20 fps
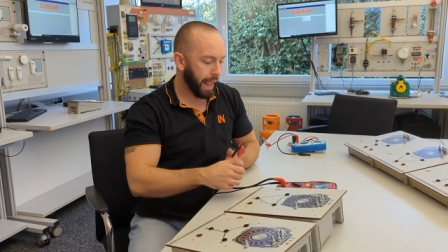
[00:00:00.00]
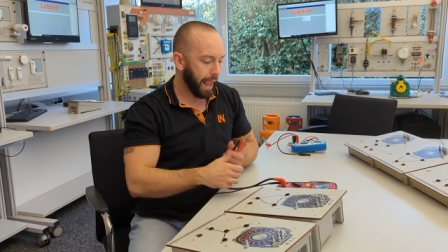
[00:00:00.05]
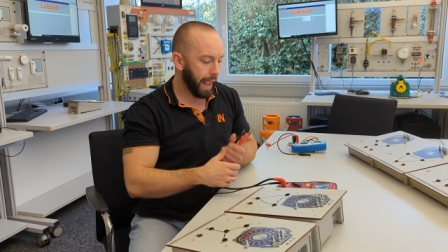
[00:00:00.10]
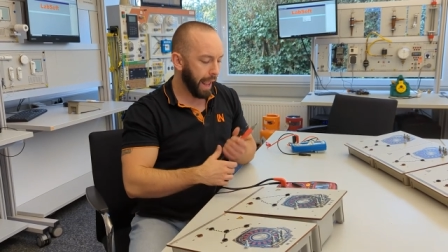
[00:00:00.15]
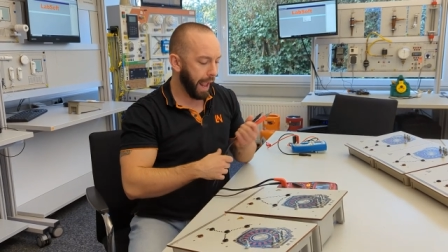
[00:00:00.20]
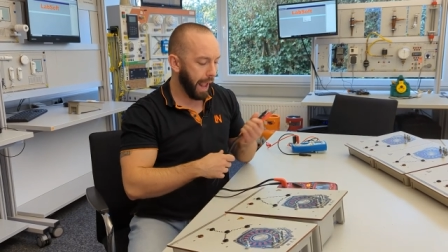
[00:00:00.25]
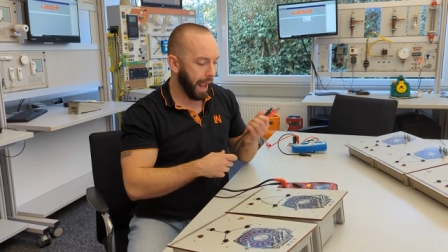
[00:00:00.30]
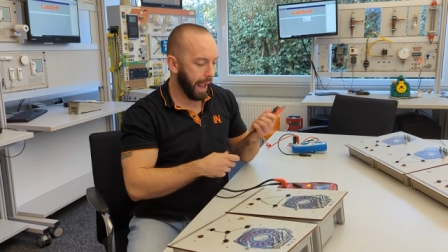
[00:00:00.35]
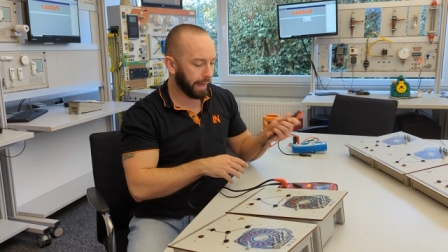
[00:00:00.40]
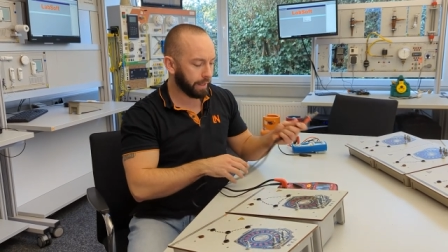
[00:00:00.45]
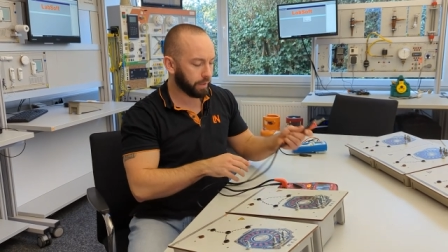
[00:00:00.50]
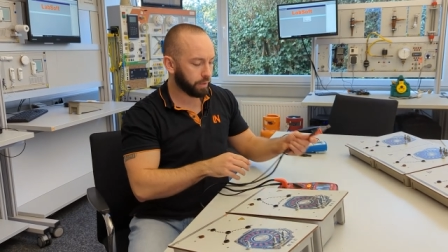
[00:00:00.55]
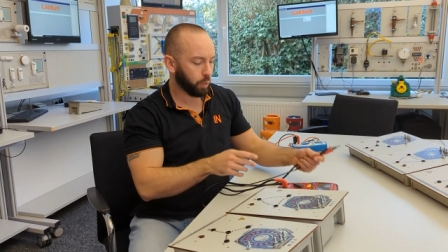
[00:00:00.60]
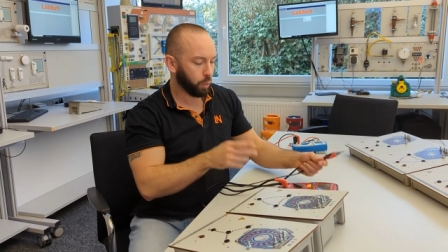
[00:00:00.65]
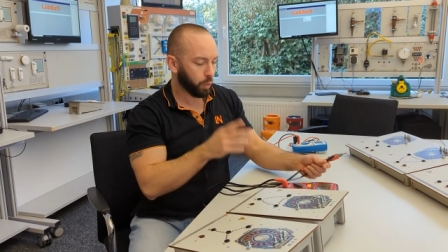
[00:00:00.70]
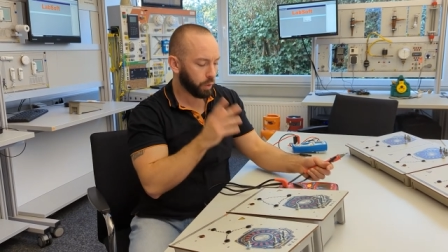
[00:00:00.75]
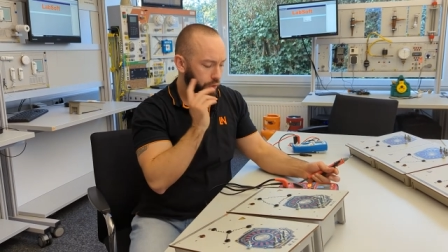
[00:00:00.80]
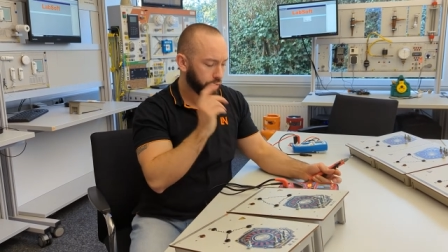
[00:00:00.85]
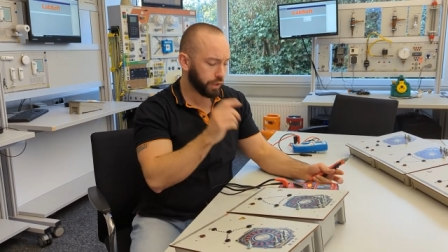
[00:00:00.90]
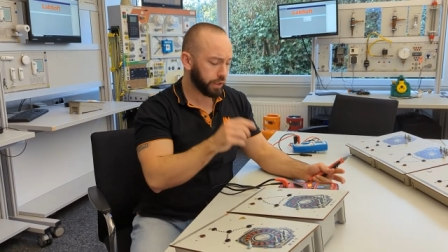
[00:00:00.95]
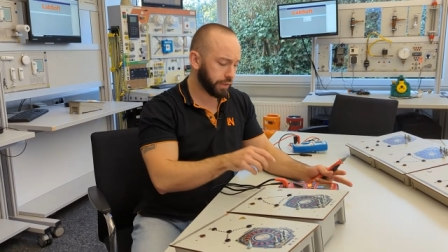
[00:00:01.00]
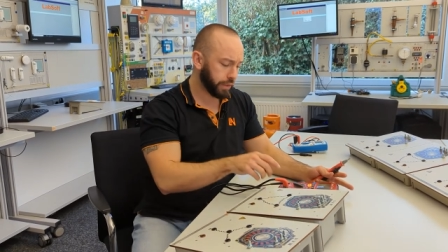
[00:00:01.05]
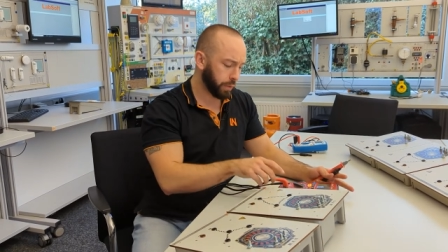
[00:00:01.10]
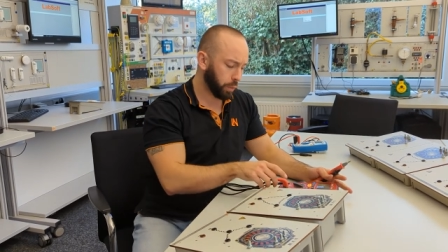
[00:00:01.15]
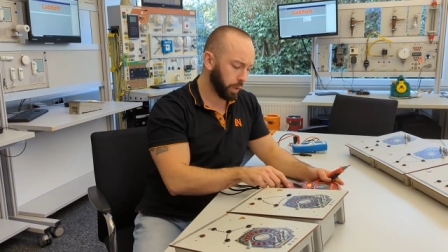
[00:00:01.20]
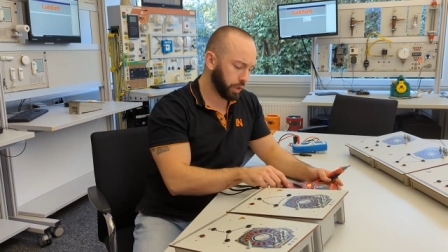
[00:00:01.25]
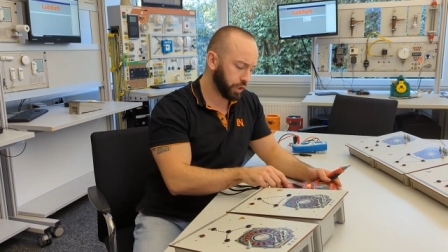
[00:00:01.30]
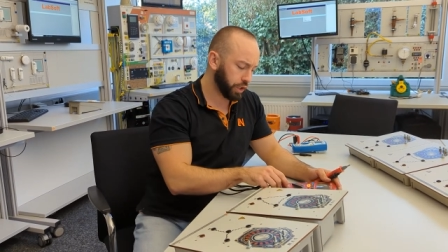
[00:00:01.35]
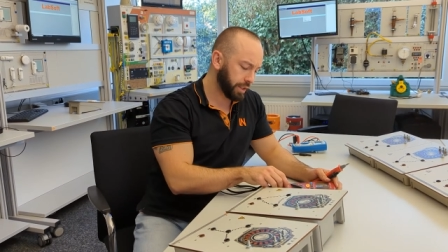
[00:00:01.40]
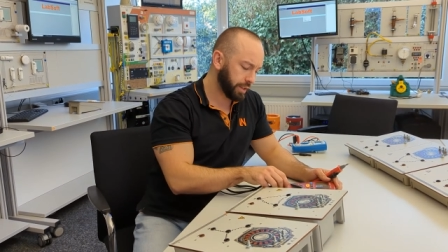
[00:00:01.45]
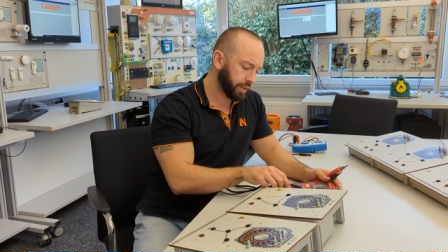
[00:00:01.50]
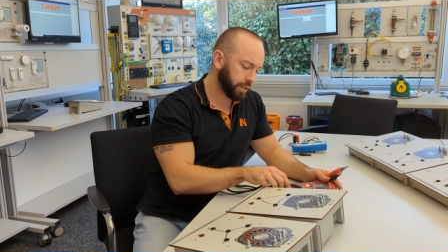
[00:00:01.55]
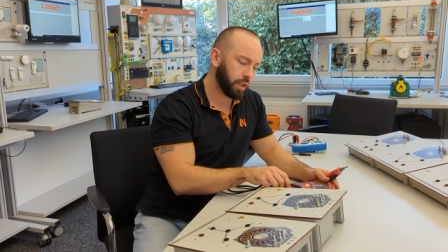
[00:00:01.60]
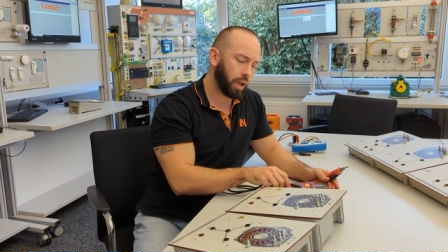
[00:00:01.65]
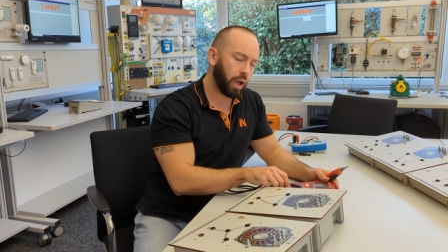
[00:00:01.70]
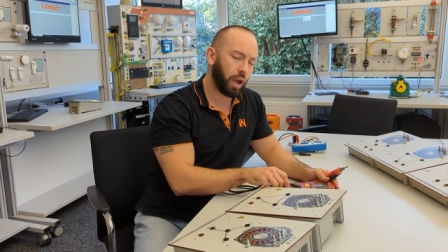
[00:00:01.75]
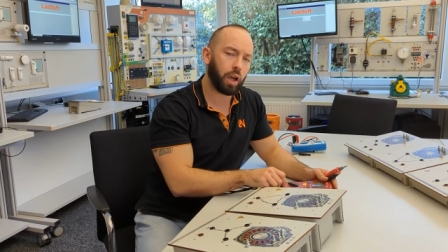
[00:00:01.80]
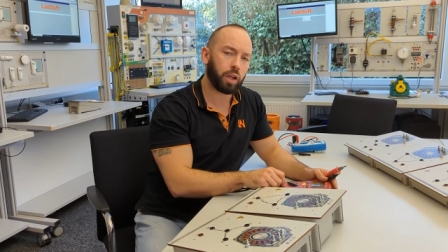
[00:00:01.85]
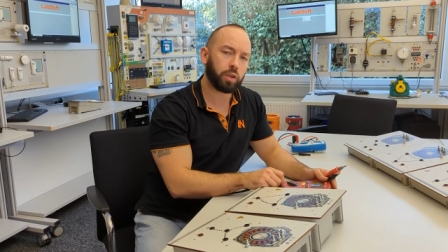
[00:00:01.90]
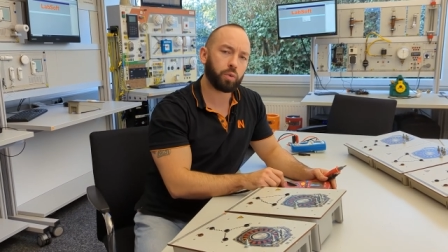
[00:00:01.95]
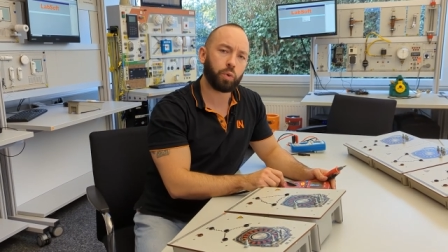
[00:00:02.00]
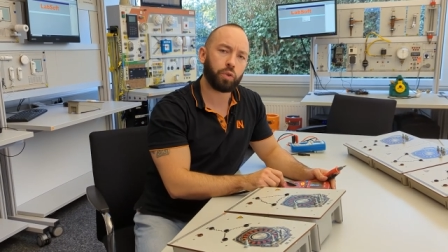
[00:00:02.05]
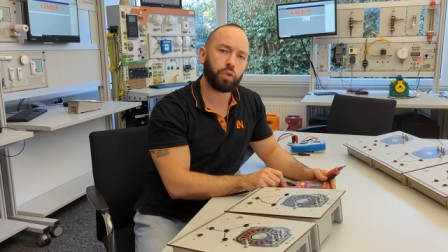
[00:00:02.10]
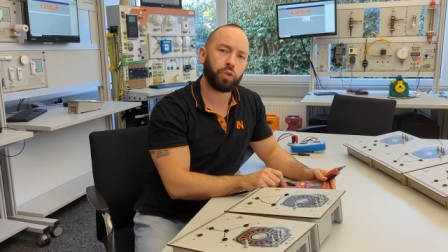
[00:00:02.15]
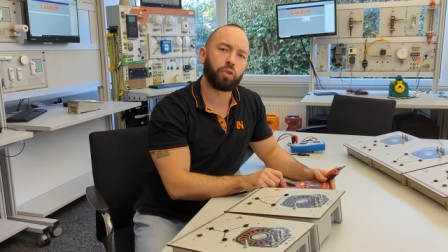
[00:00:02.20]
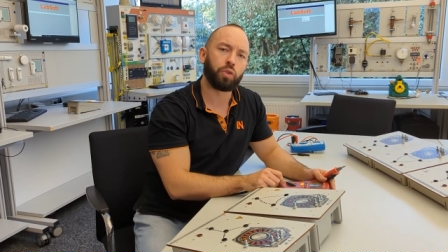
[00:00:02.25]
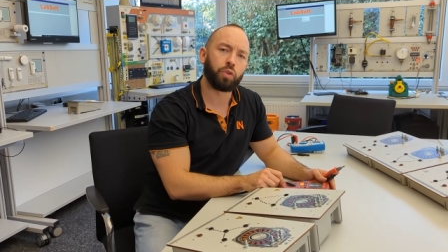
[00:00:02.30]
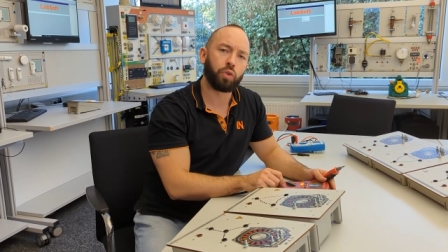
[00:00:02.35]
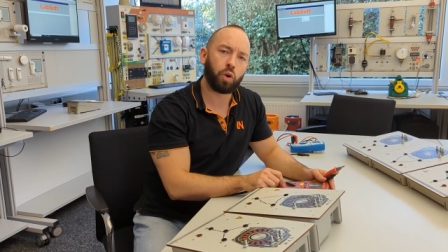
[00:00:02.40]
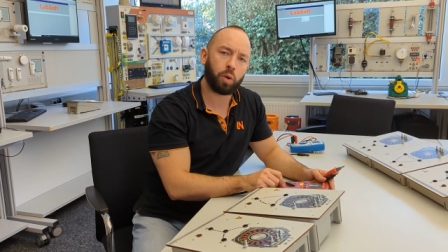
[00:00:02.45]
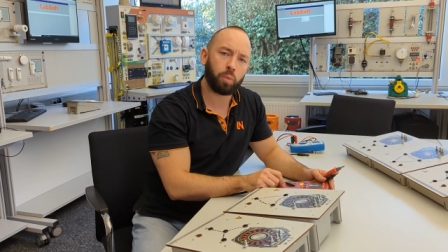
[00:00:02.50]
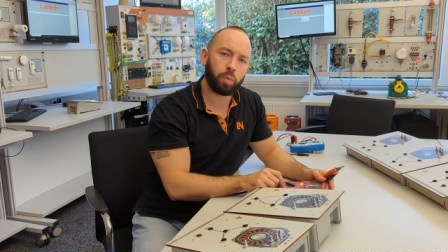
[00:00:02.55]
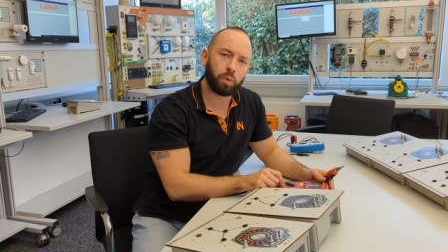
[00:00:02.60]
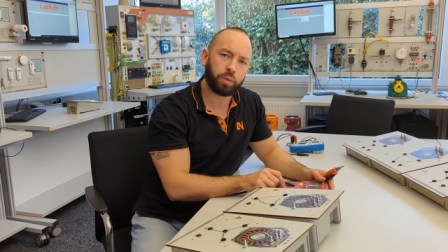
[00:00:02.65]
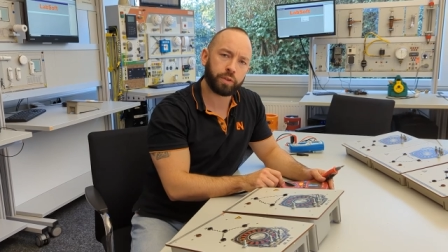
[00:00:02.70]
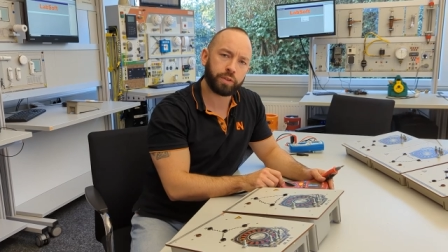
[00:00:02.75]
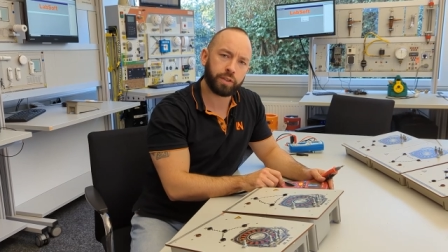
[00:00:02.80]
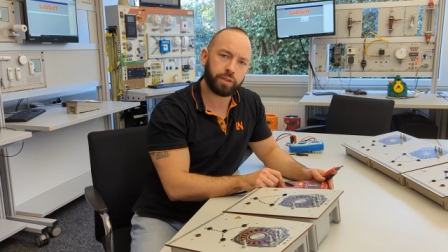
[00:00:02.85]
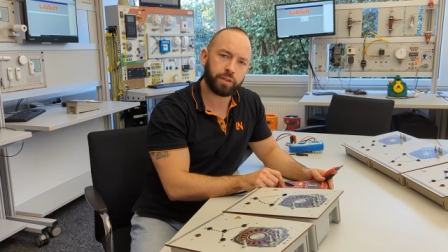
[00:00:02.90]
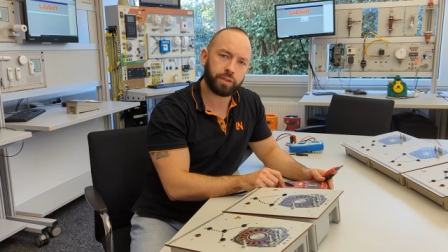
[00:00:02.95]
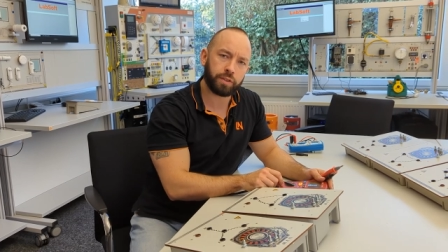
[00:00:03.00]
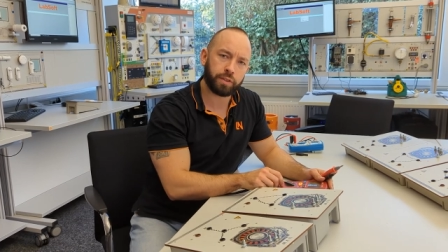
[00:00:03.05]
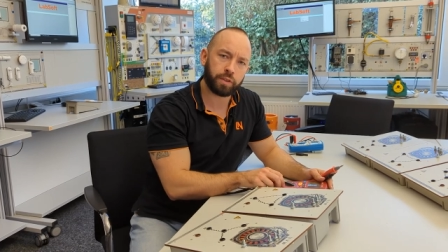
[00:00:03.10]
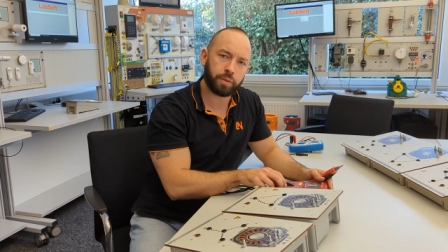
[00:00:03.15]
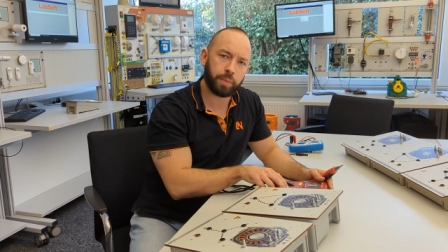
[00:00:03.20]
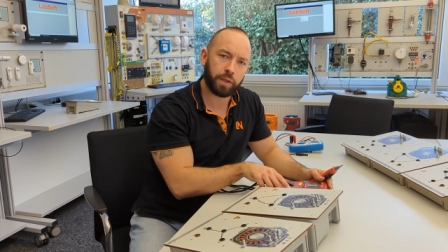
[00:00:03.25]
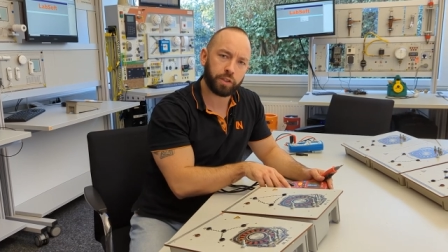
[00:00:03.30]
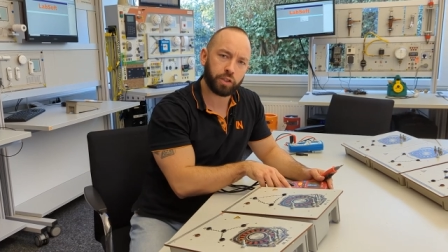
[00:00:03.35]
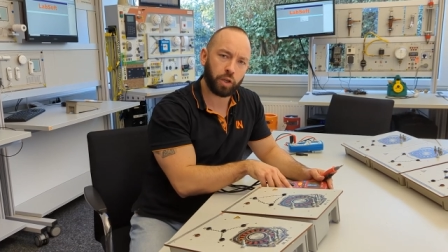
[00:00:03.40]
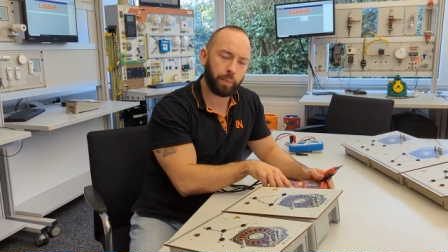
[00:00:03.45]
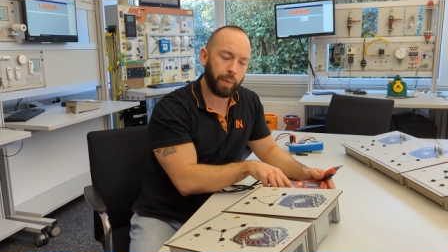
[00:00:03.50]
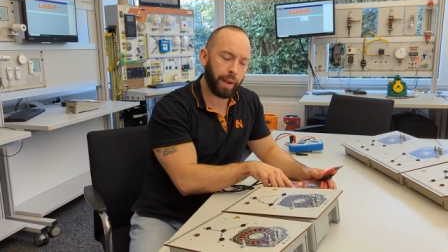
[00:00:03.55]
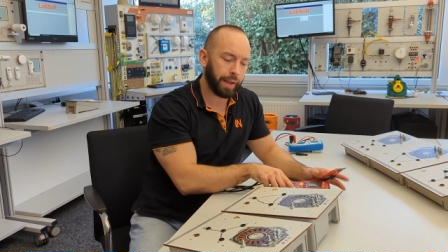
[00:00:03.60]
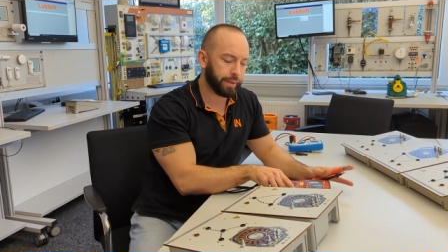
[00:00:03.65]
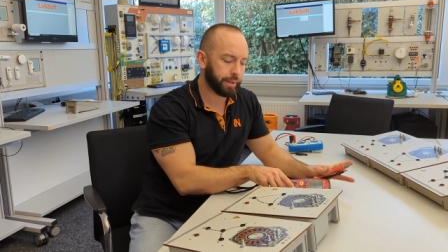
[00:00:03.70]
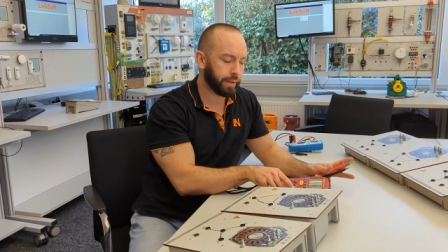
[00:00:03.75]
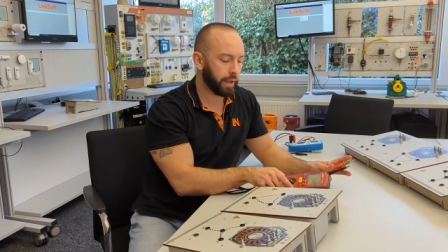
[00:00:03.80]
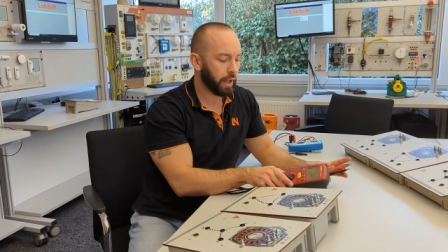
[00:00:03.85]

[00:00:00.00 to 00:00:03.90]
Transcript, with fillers: And we just, we just start with a normal resistance measurement.